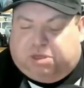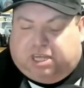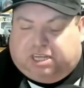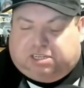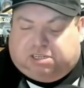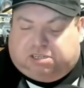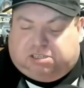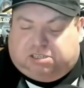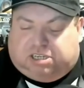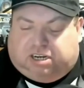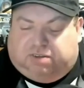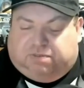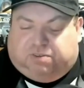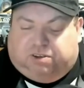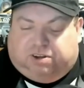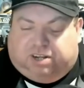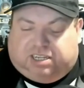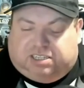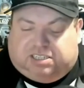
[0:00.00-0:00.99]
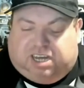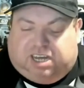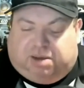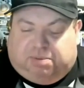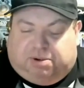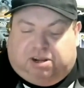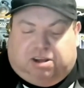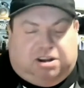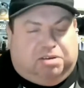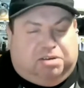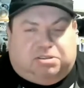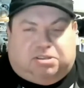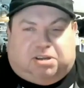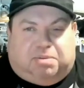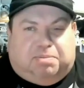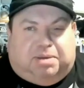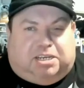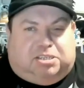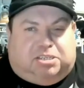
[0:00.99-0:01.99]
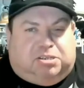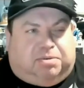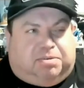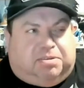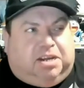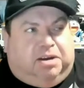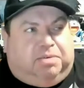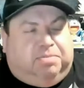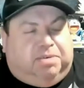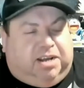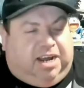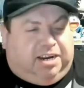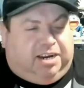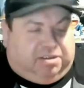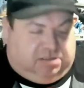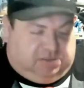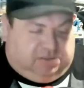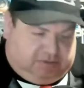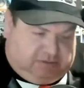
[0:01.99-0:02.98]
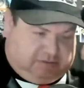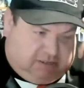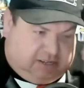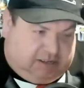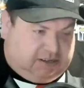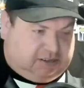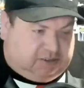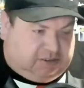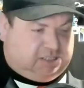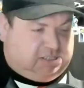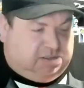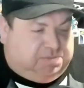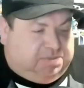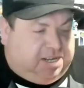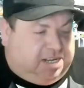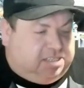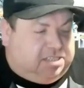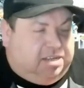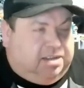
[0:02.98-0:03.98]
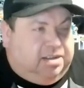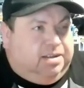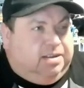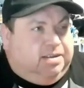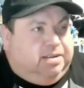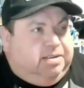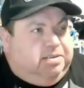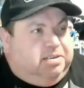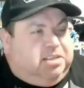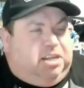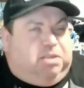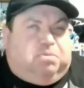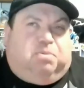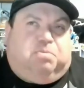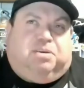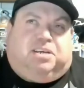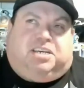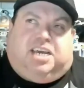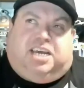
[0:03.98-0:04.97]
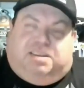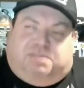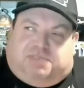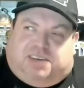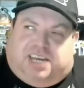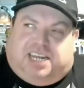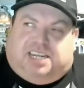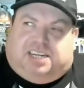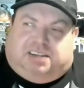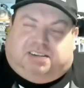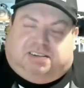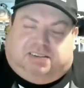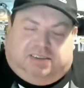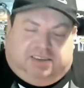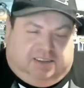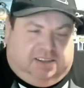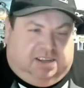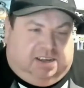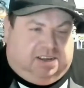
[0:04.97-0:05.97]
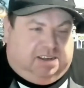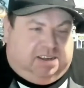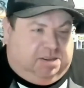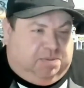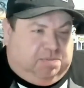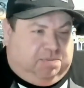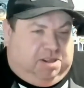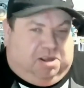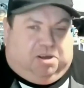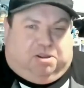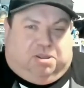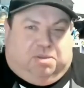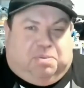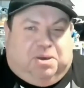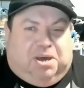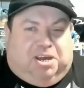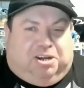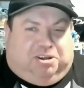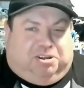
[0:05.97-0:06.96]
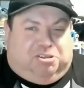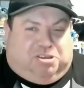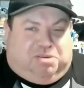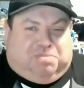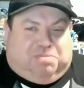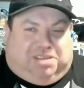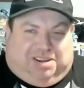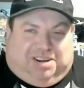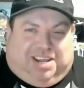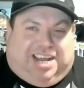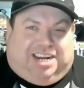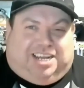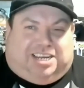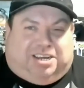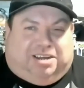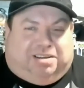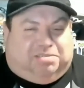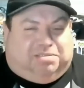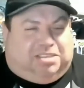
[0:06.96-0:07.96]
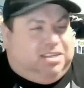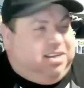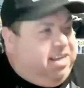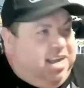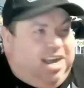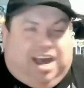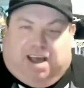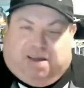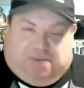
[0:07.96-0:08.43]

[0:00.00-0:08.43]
a few things on Channel 4 that time, and I always got mixed up and saying, right, hang on, Crystal Maze. Is that the one with Kenneth Kendall? The bird who jumps out the helicopter.